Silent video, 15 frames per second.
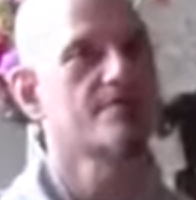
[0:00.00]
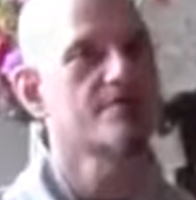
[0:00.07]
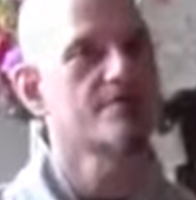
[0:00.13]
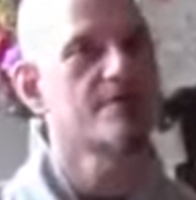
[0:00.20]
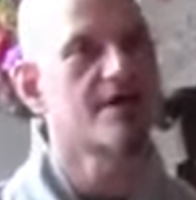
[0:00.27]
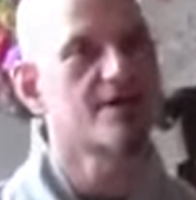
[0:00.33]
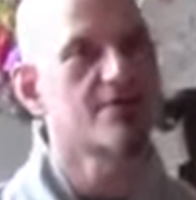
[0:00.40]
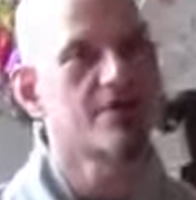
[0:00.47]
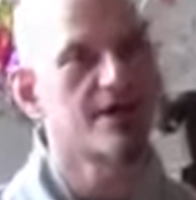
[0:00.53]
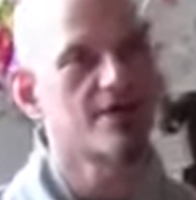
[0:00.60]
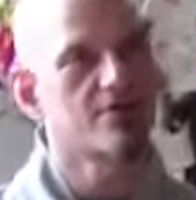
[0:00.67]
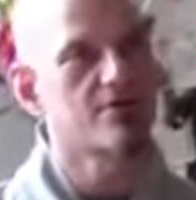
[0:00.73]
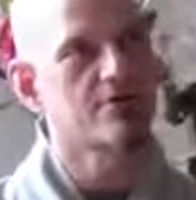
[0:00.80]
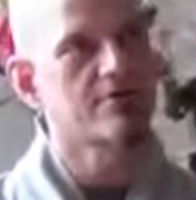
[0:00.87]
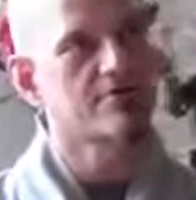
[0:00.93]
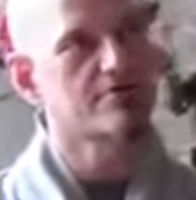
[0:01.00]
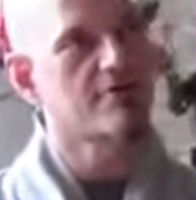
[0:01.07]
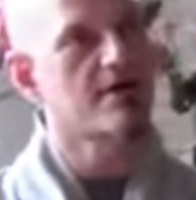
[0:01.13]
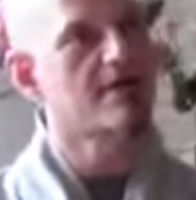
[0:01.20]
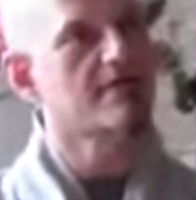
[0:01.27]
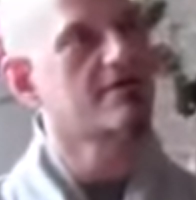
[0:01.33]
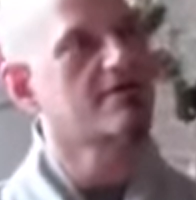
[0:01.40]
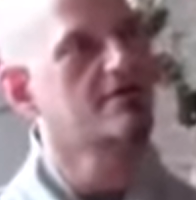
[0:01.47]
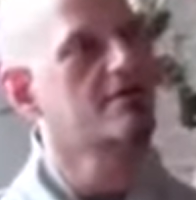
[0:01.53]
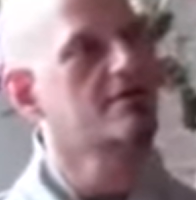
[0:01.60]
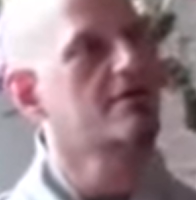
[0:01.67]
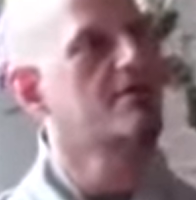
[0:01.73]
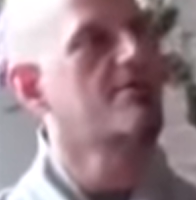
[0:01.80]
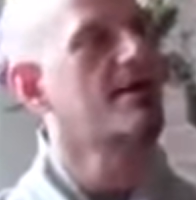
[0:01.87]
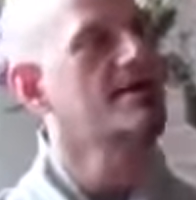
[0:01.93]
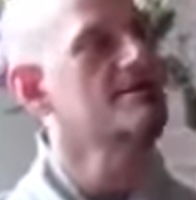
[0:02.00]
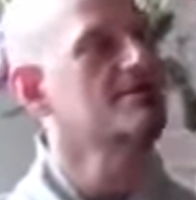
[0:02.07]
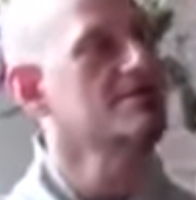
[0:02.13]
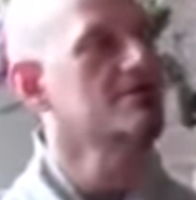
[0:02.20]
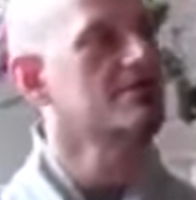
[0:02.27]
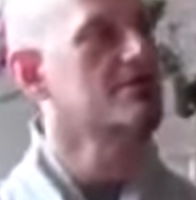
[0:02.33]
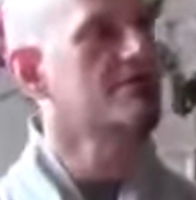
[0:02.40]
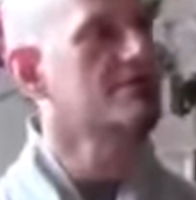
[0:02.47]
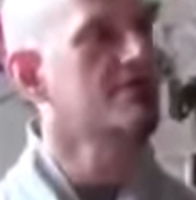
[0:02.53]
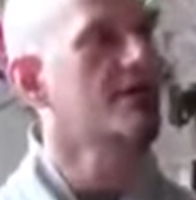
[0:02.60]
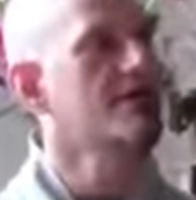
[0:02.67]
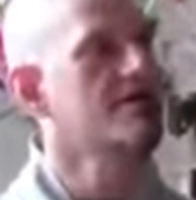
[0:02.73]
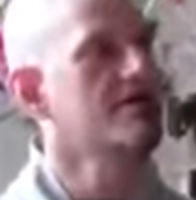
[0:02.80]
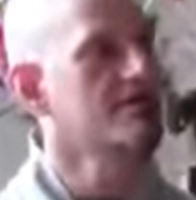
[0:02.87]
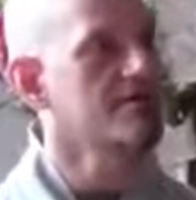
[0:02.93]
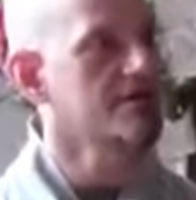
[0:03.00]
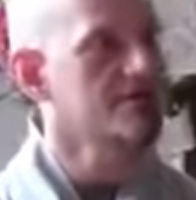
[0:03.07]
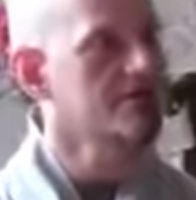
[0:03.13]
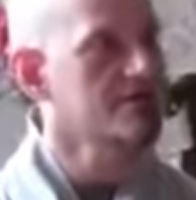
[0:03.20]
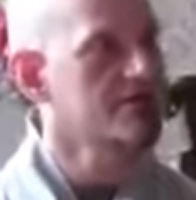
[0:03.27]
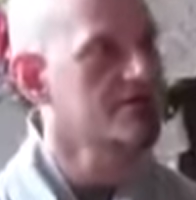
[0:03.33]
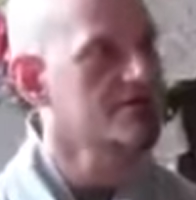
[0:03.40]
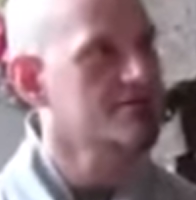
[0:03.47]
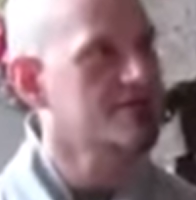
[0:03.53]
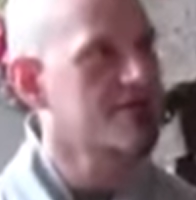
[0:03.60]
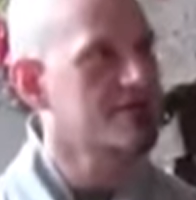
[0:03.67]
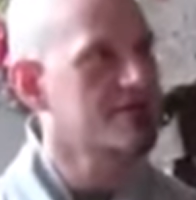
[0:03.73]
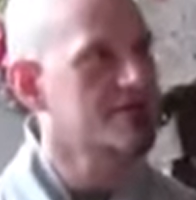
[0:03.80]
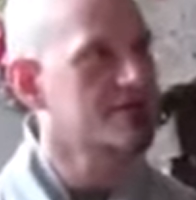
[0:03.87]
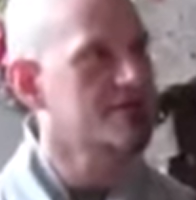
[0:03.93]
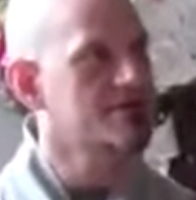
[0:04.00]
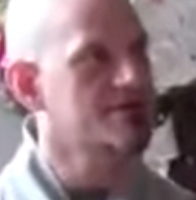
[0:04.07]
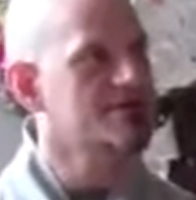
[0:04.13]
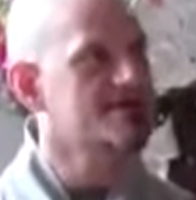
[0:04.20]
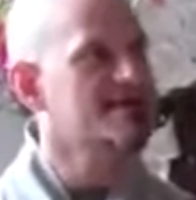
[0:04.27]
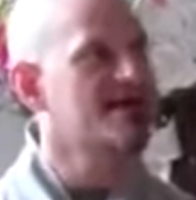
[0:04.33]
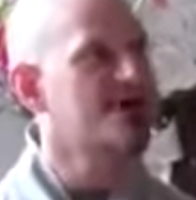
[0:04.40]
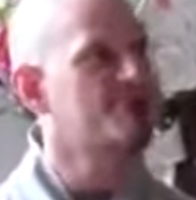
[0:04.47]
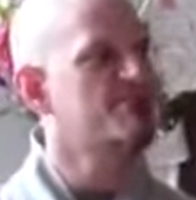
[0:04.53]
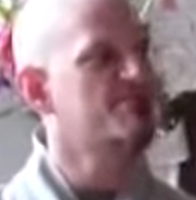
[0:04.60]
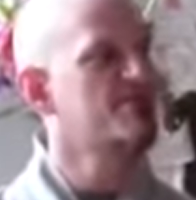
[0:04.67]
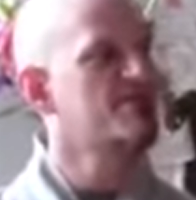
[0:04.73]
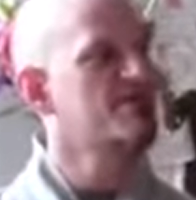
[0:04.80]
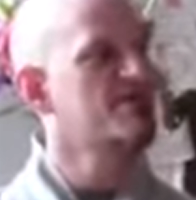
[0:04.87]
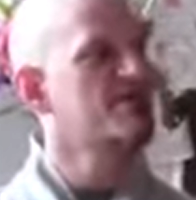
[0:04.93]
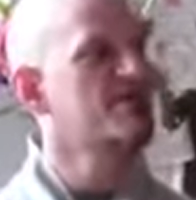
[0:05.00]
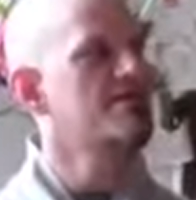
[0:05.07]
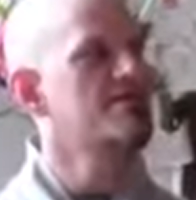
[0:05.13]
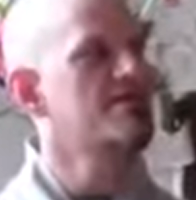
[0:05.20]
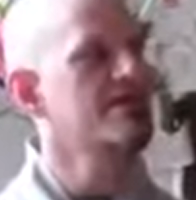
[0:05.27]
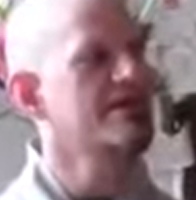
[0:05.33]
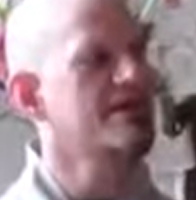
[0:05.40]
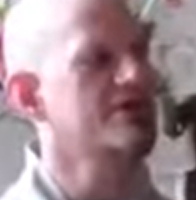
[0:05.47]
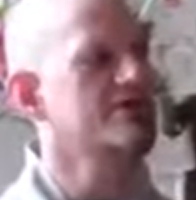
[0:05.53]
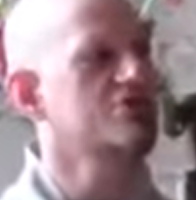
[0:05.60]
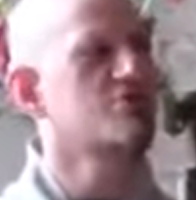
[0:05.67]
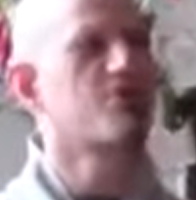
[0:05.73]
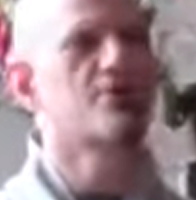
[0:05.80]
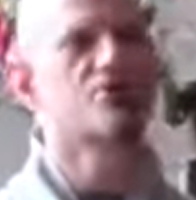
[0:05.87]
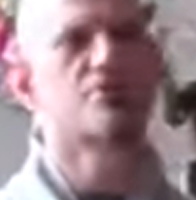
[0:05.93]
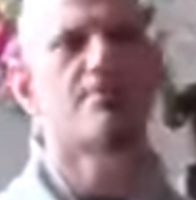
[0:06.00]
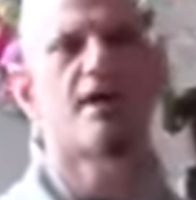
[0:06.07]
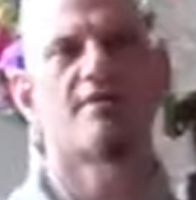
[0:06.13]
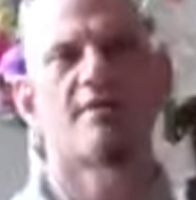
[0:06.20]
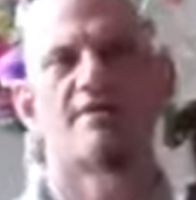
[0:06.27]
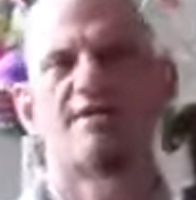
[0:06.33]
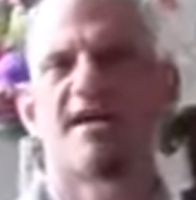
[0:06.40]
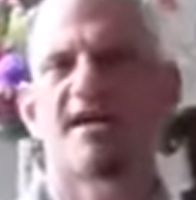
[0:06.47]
Just like when I learned to ride a bicycle, finally, it's when I was able to stop thinking so much about